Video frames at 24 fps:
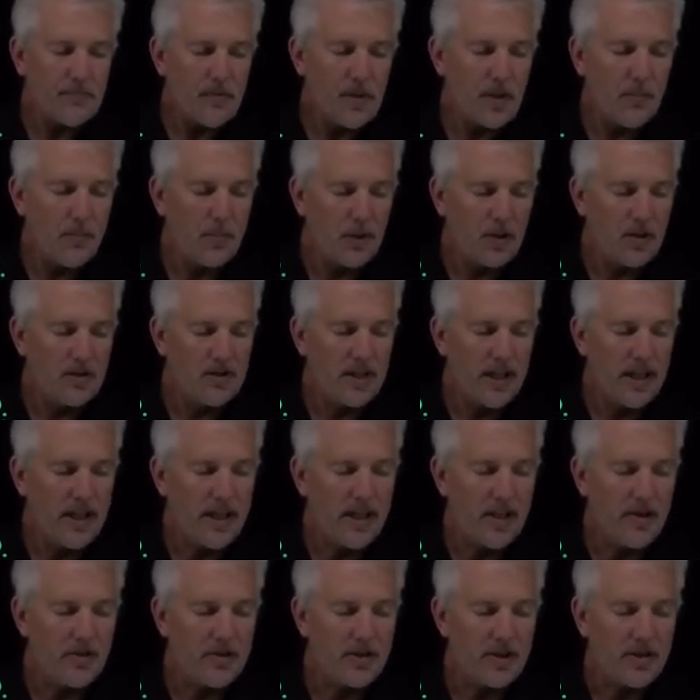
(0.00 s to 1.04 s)
because that
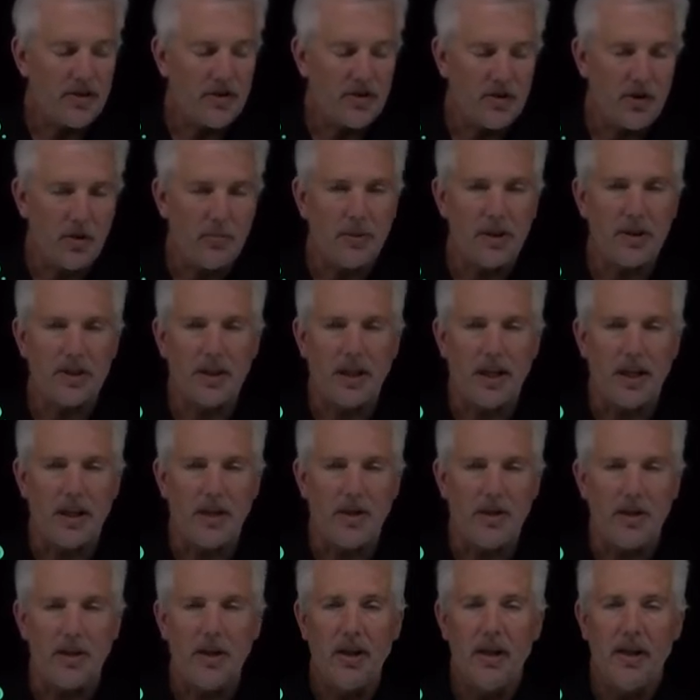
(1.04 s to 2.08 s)
energy is so much
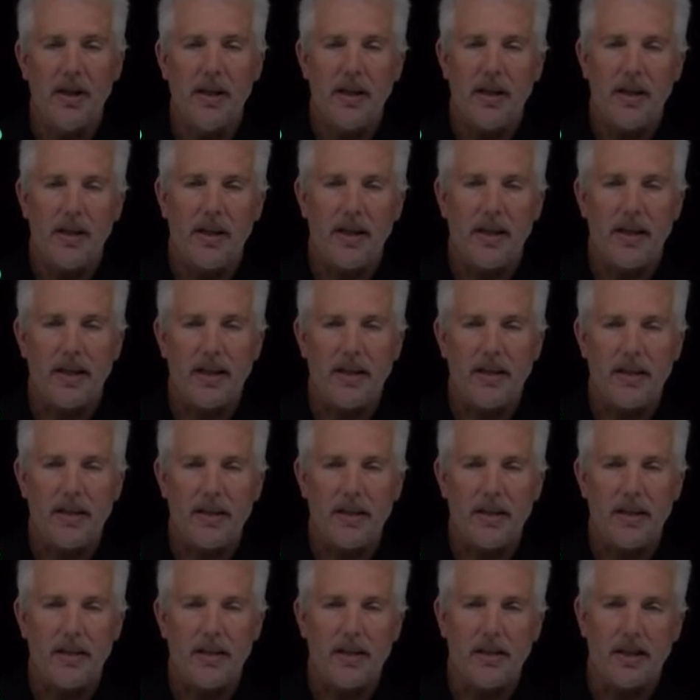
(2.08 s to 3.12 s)
higher than KT.
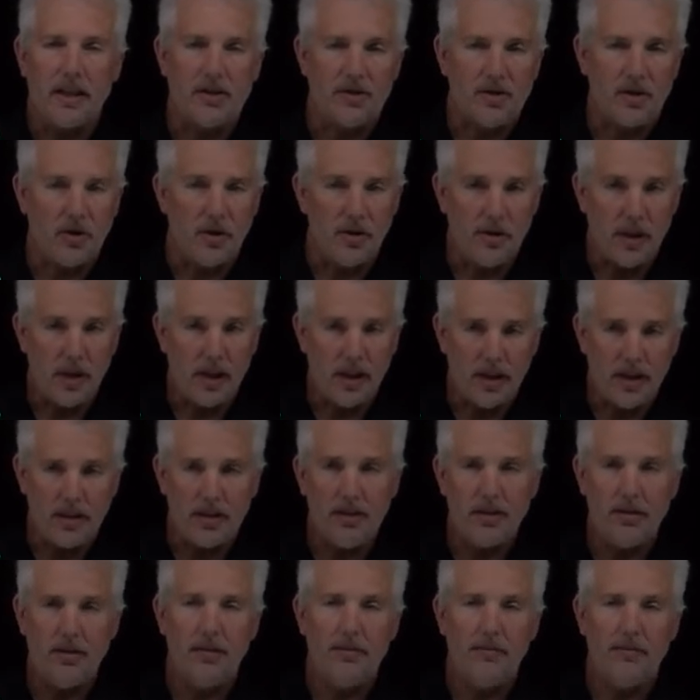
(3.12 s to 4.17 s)
That's a good thing.
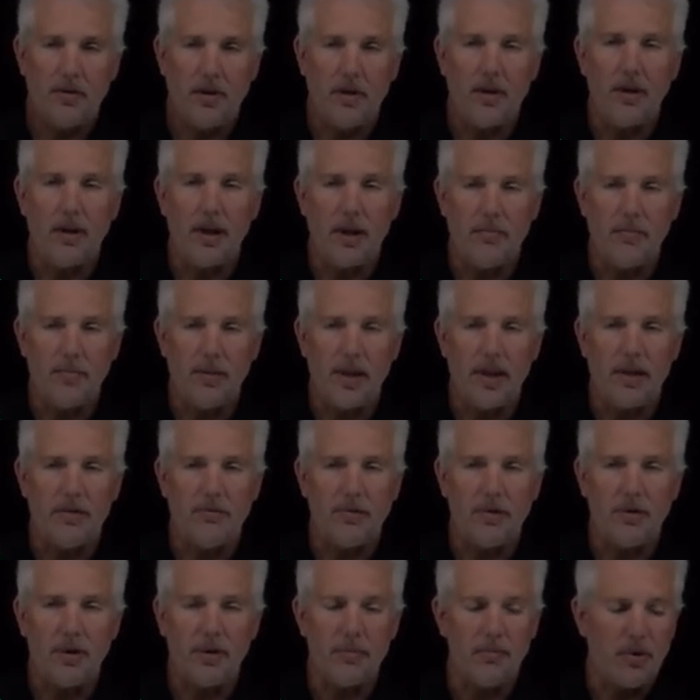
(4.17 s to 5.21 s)
Uh, I'm
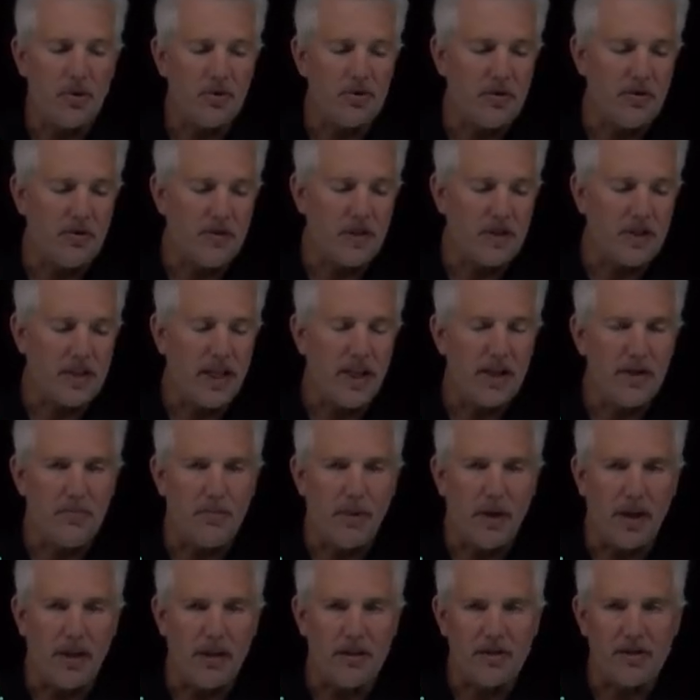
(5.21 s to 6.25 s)
thankful that most of the CH
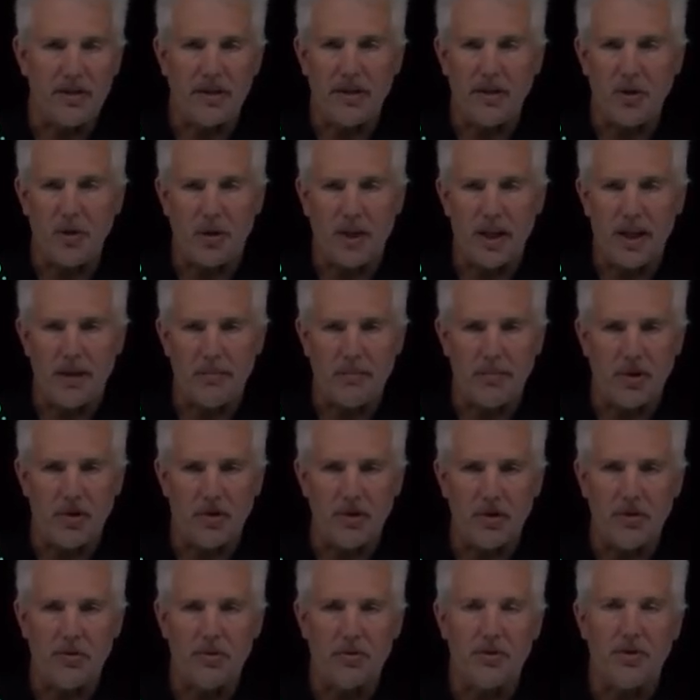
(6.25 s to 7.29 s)
bonds in the organic
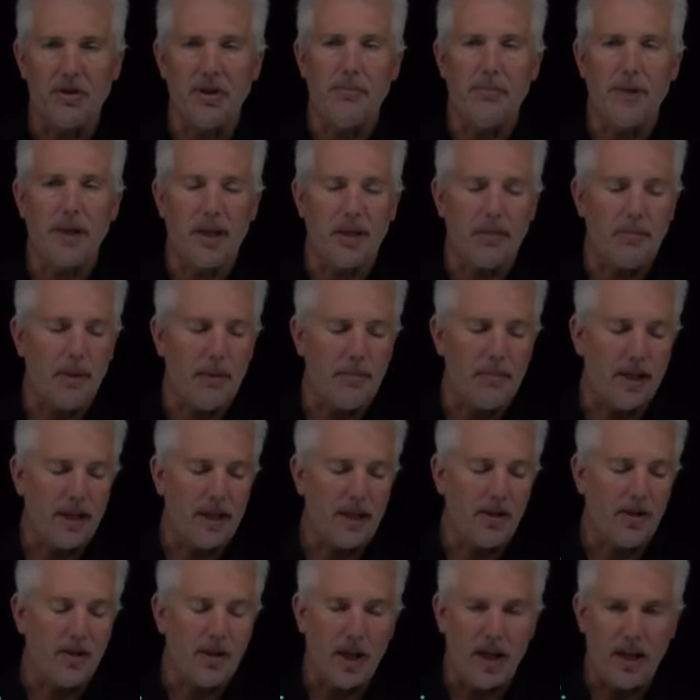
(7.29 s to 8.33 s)
molecules that make up my body
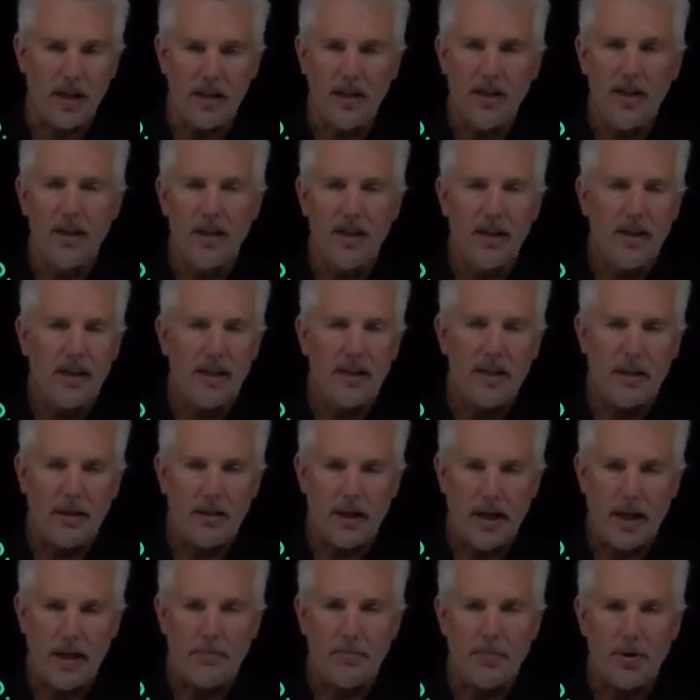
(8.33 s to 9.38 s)
are not it,
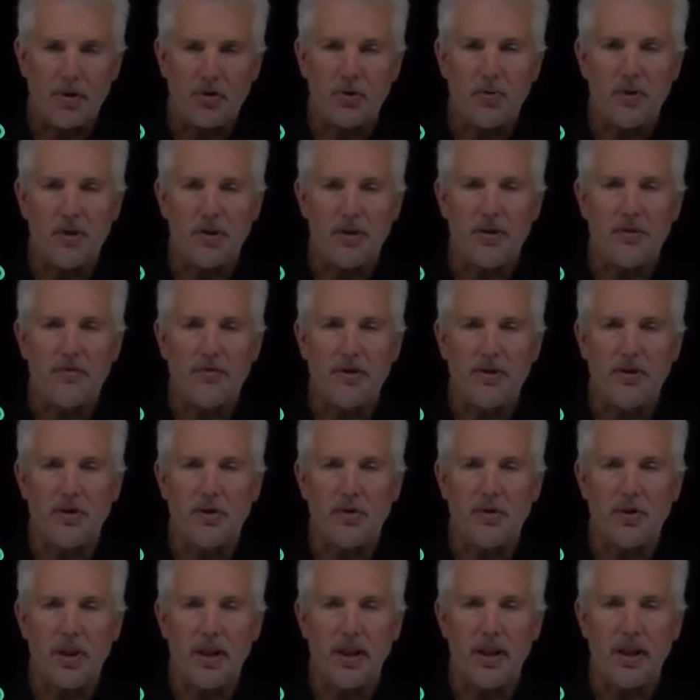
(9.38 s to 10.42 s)
at much risk of
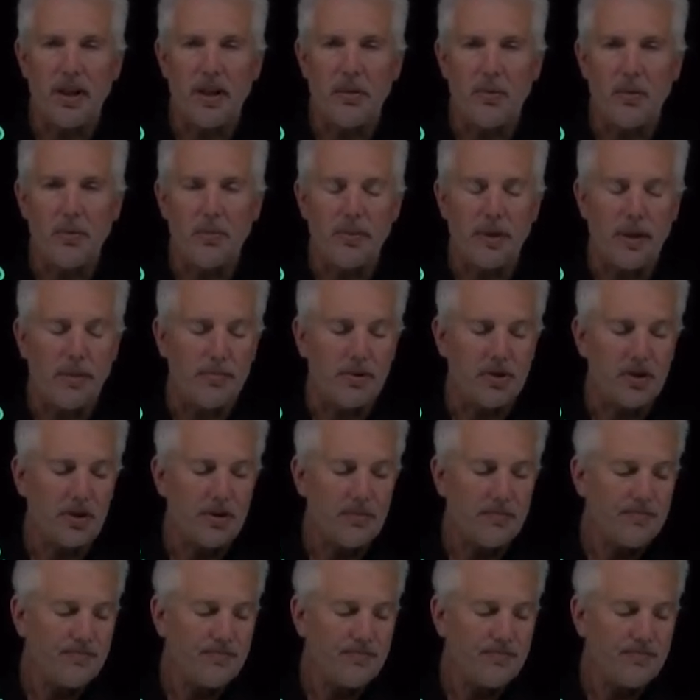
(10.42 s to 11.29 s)
dissociating at room temperature.